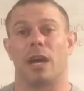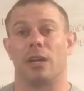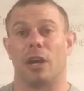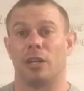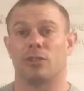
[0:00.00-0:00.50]

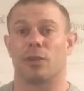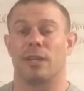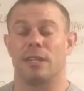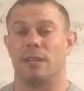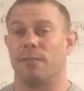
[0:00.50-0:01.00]
an
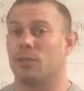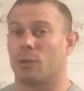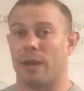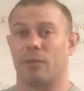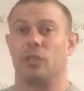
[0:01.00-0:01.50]
untrained
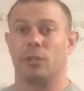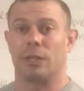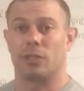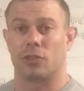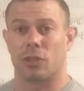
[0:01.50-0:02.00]
individual having to
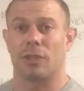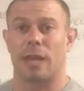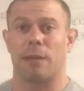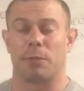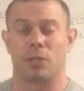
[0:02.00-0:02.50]
exert
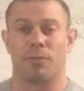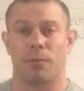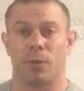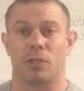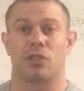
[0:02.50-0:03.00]
that much
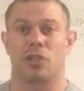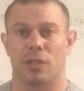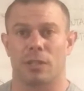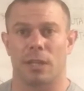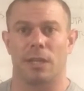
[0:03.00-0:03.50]
force
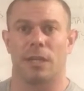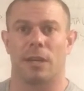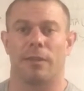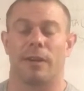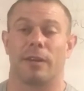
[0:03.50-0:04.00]
just to get
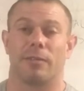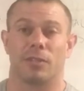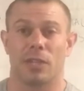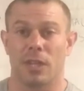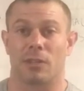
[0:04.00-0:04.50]
in and out of
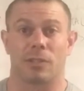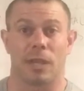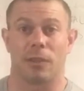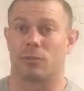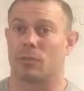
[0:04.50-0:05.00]
a chair
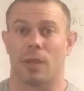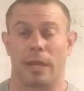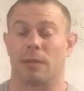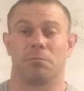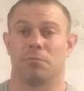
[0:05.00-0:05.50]
sounds
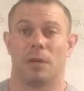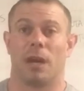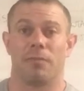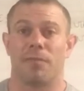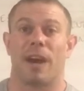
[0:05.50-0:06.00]
like
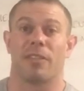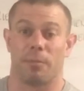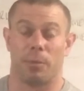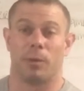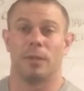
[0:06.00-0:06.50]

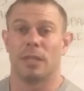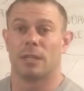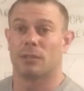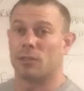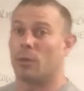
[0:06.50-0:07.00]
unfathomable.
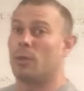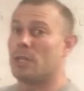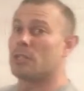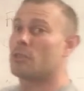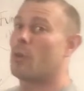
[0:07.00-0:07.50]
So
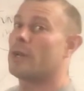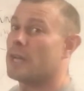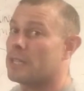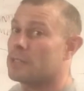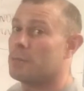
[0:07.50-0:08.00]
squatting
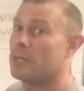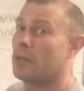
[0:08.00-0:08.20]
has to be